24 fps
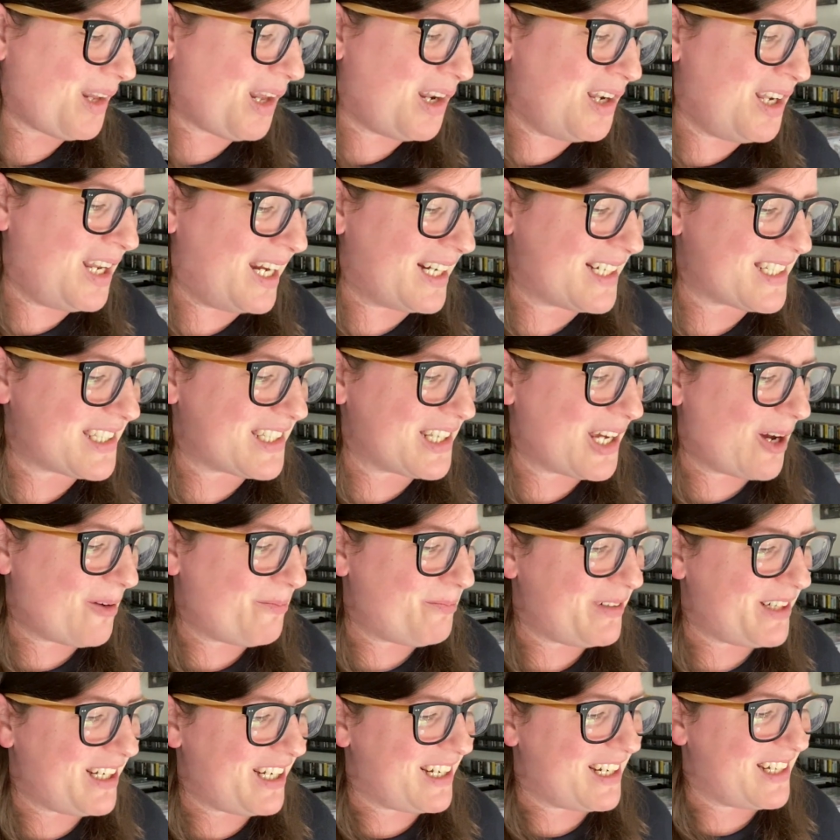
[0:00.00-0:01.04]
Next
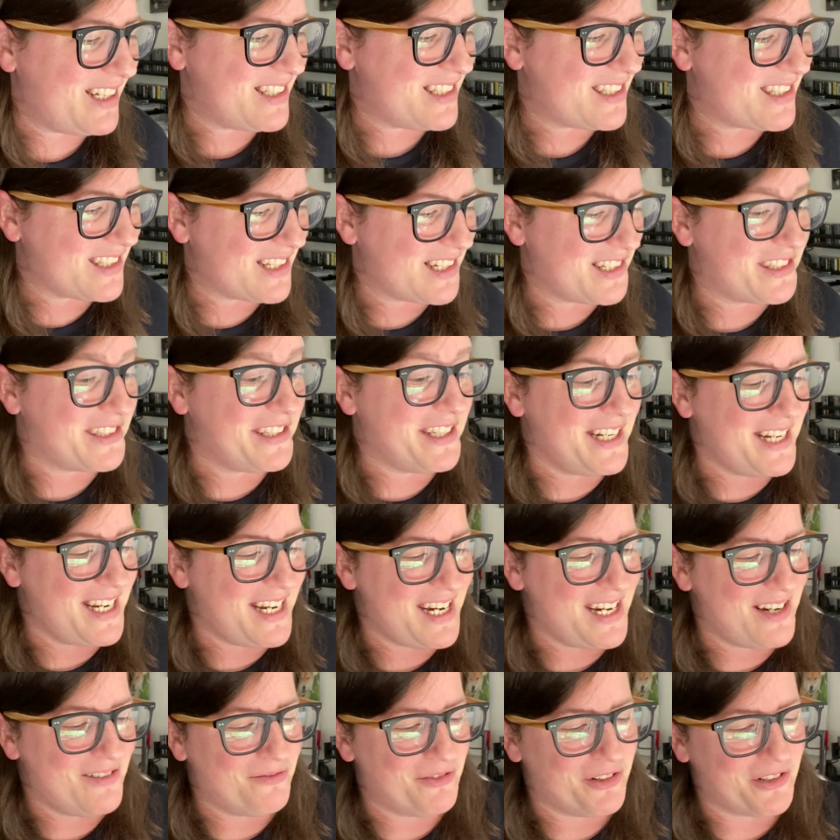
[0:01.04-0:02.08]
up is a
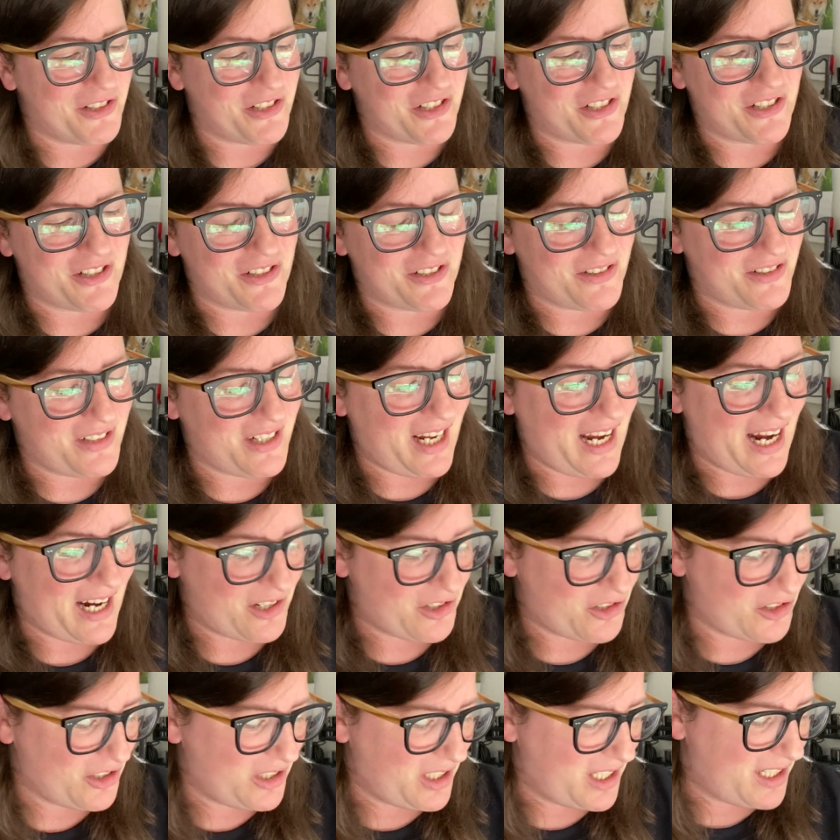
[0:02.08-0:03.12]
CD, which
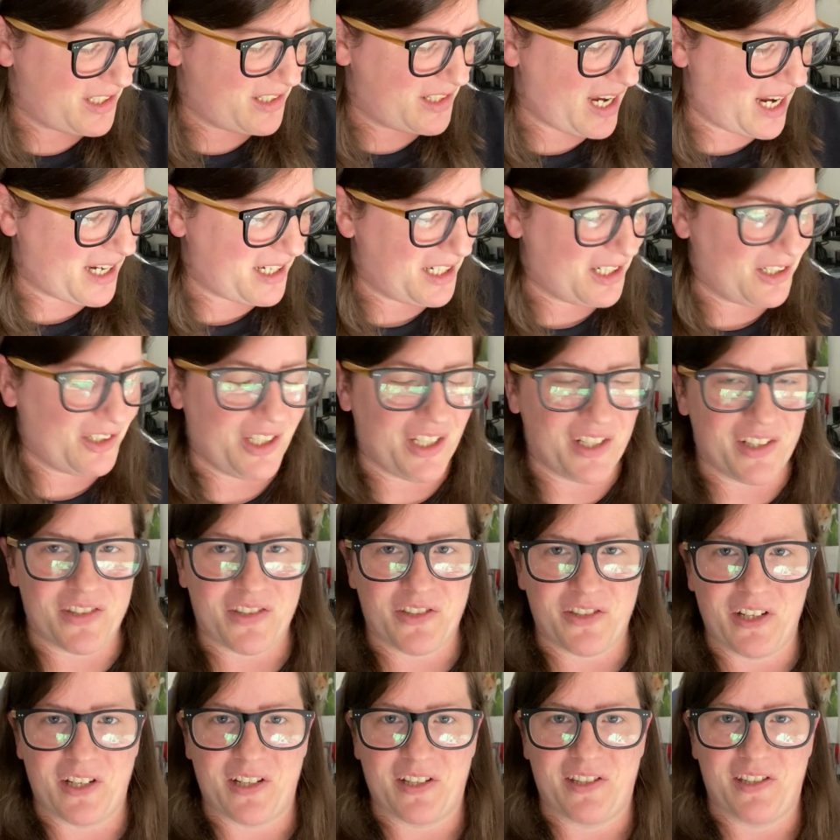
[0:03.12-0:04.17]
actually technically it's
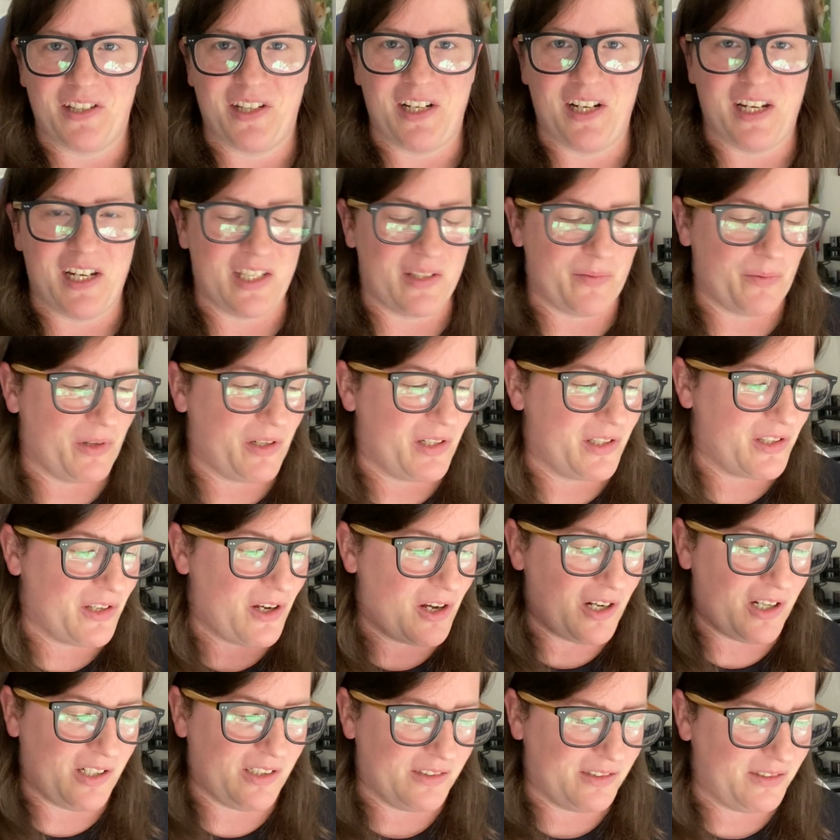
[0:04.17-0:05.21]
6 CDs, but it's
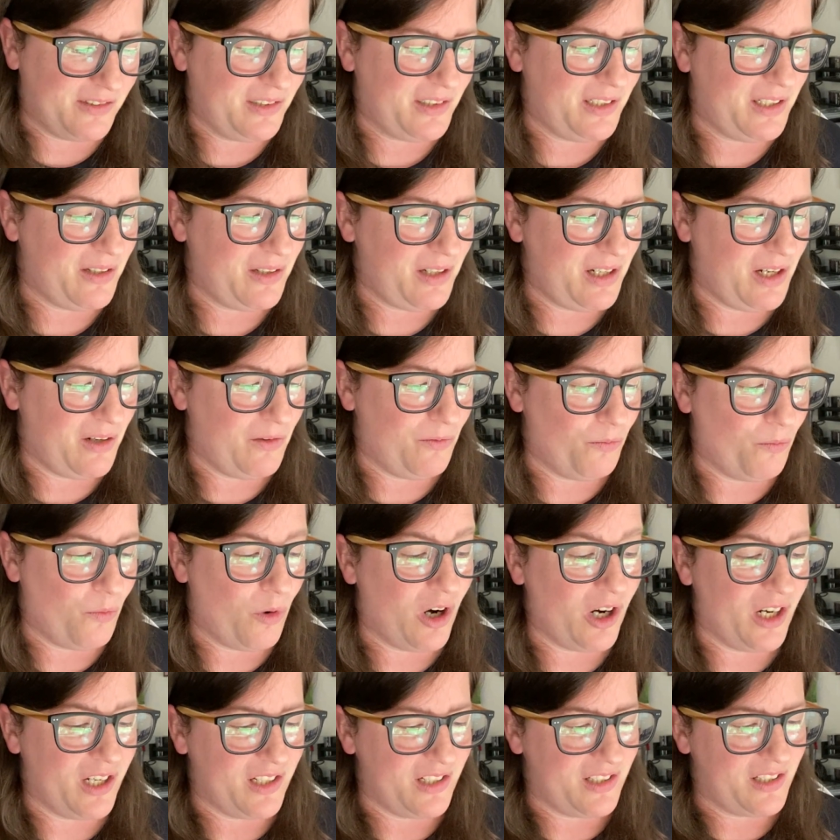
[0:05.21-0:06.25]
all in
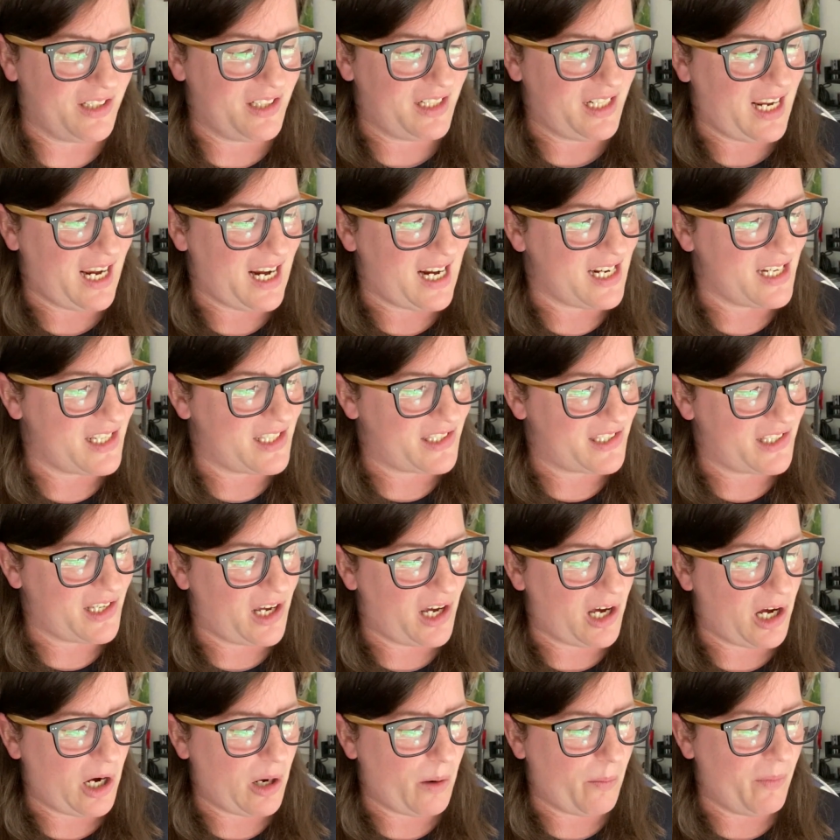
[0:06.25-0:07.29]
one case.
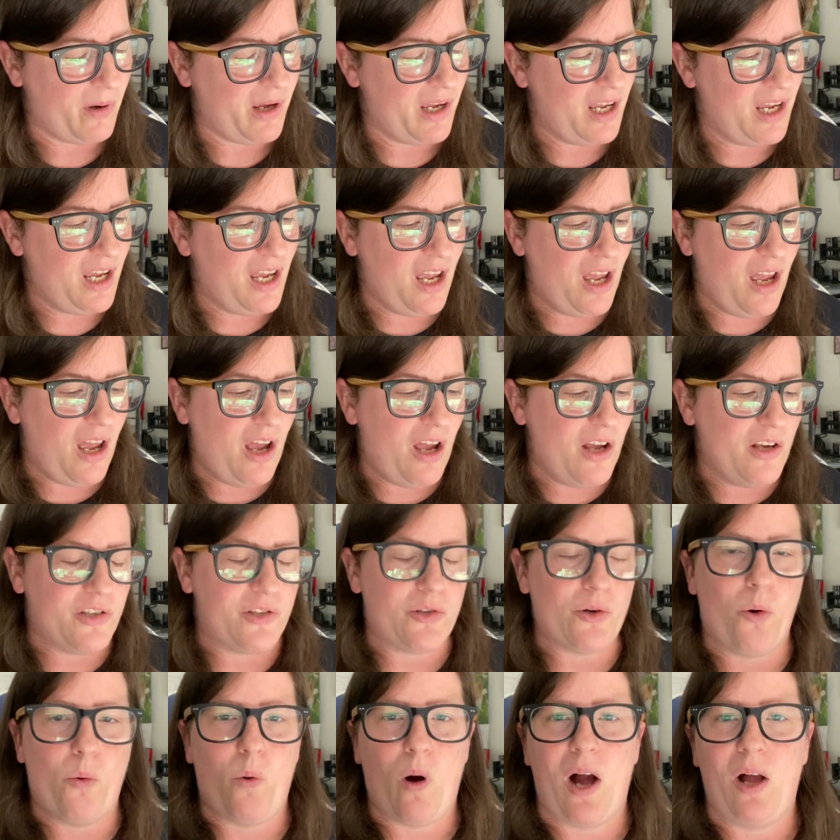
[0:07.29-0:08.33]

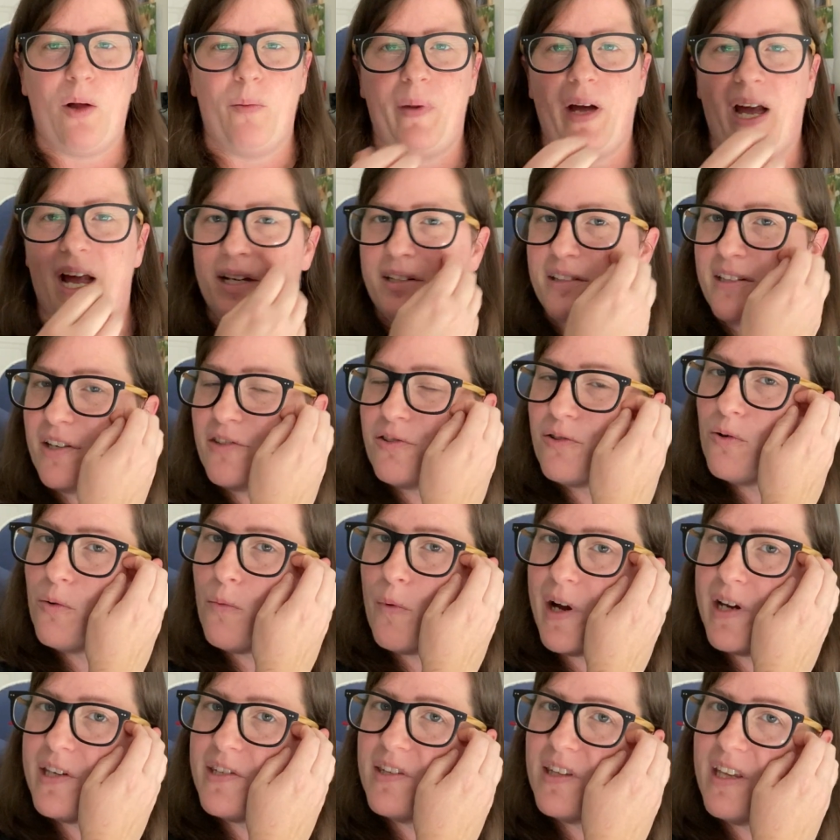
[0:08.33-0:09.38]
So a while back, Desert
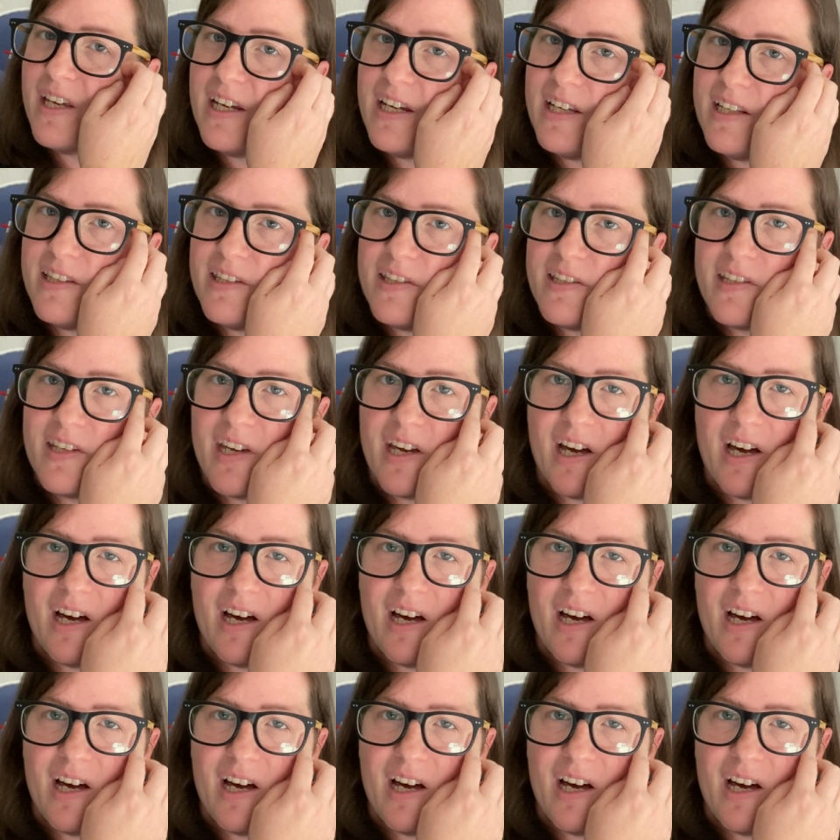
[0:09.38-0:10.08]
Wastelands